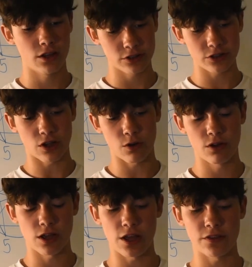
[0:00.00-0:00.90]
So,
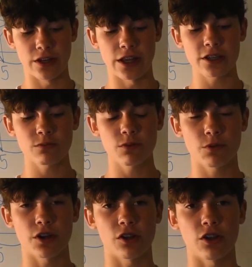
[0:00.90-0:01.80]
the next one
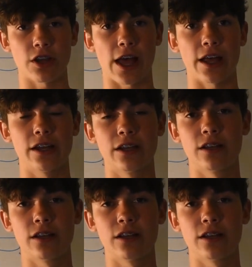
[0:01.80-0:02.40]
we're going to look at